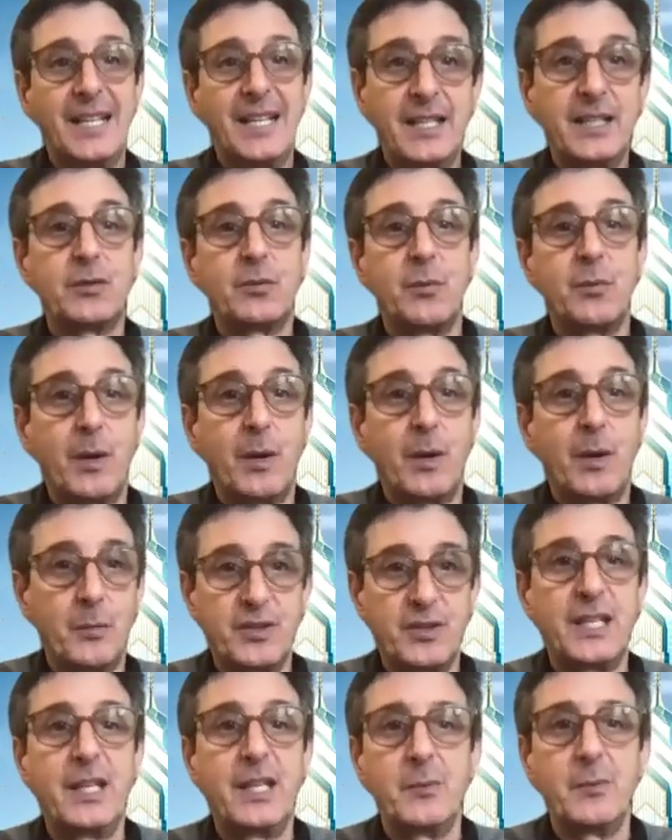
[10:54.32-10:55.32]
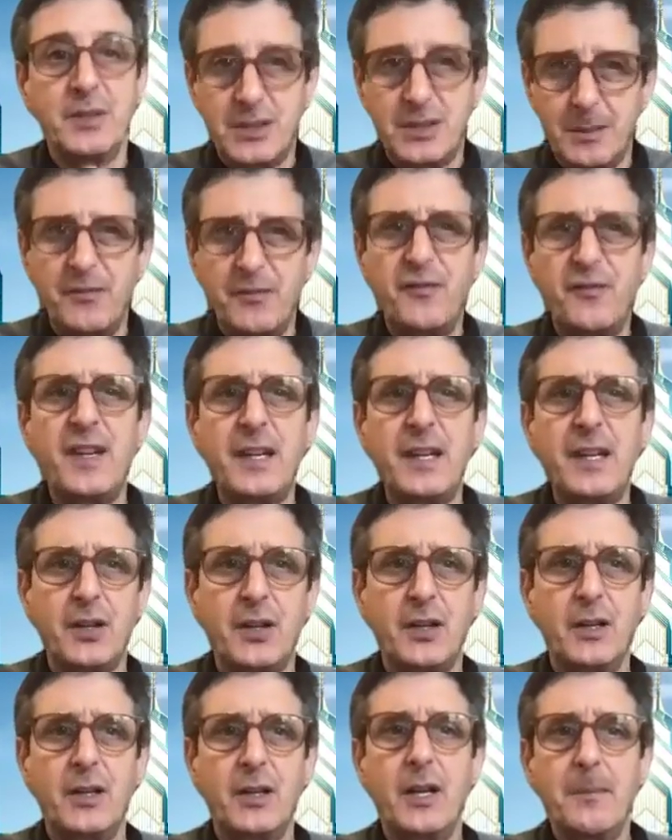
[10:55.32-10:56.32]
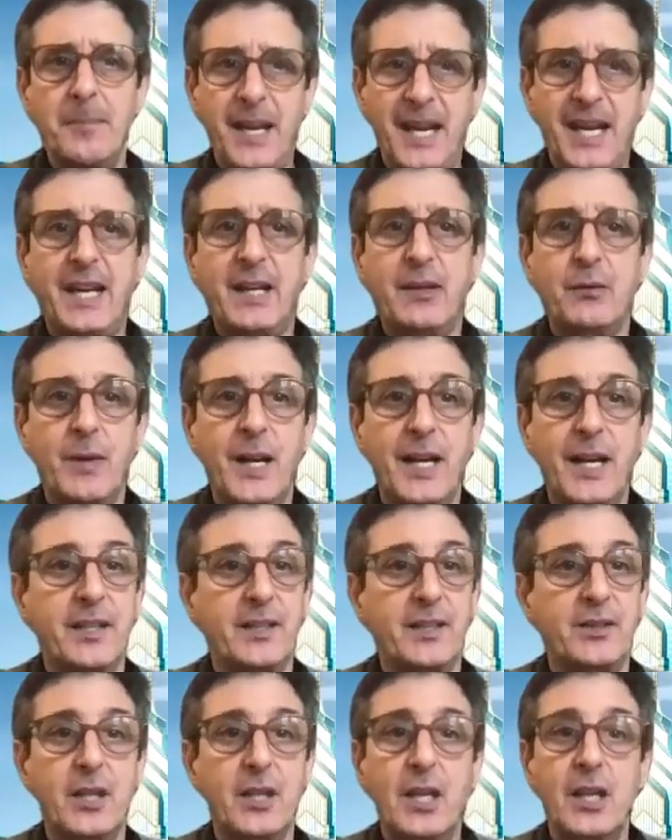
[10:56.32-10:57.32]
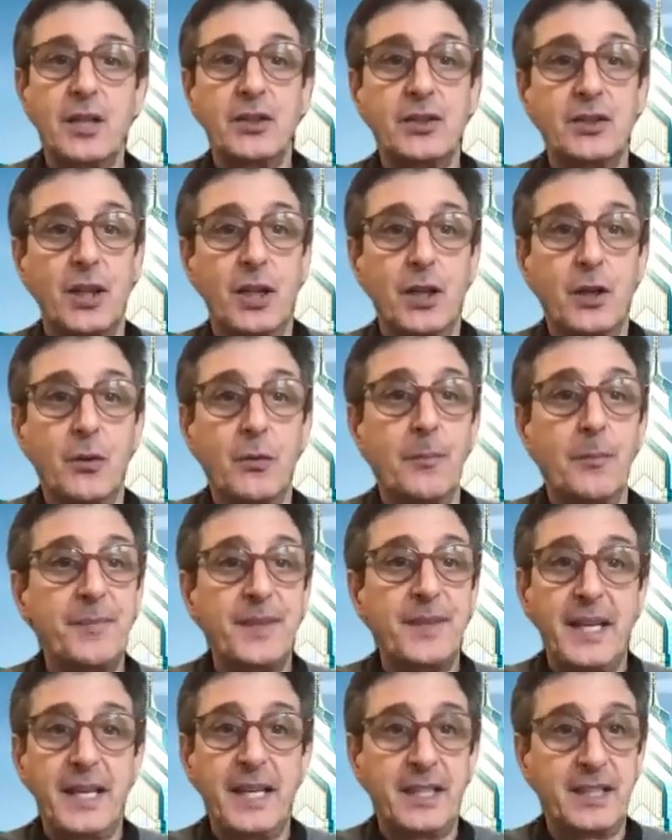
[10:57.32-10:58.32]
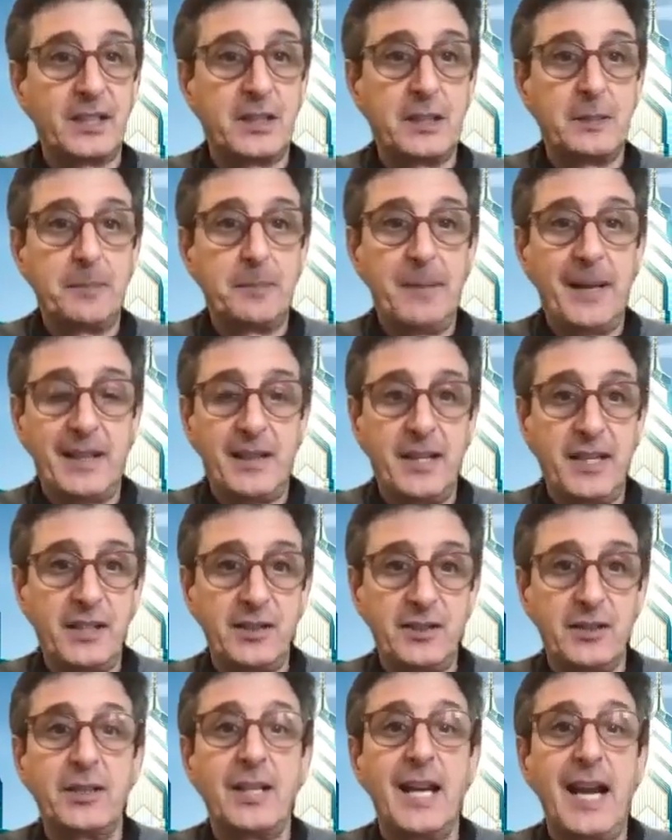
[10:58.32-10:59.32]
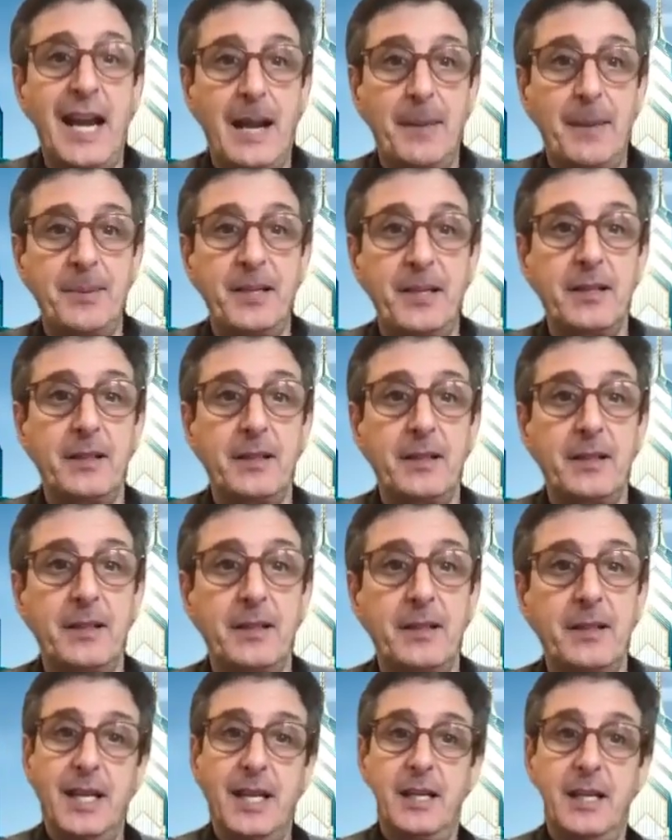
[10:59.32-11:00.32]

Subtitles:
is what we're seeing with some fever, pain, redness. So expect this to happen and